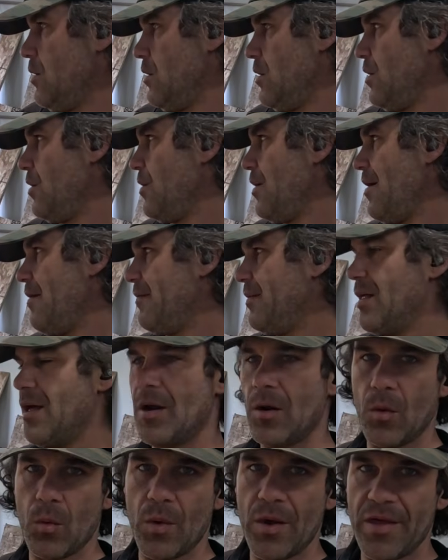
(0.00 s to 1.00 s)
I don't have a lot
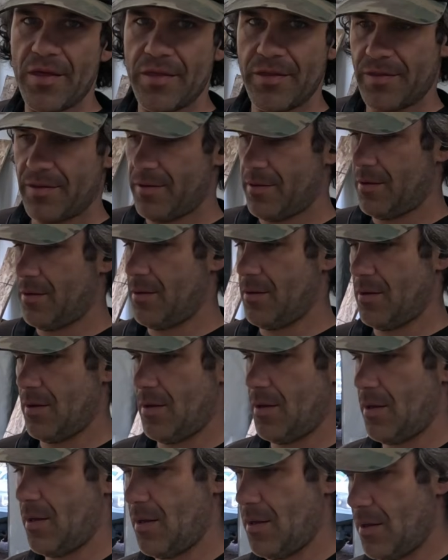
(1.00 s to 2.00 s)
of width
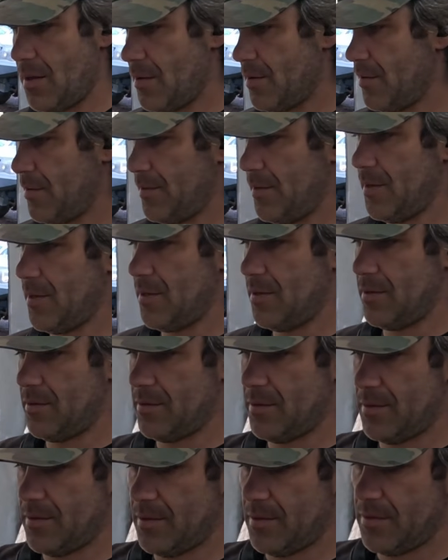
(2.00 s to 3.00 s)

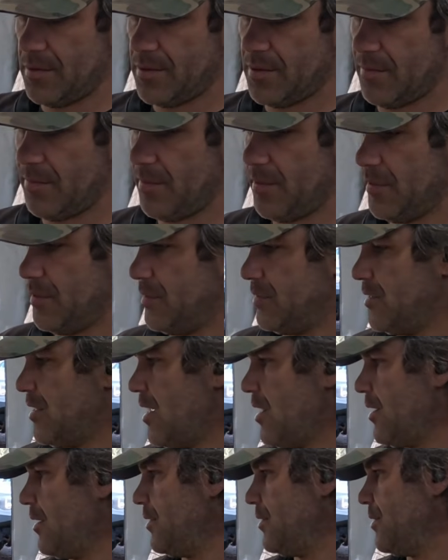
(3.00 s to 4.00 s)
underneath to put the
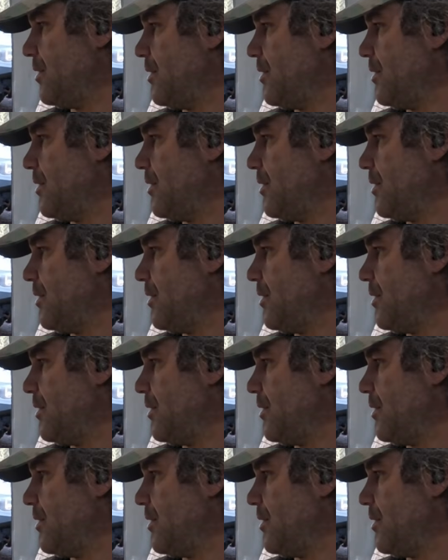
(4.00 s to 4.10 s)
tenons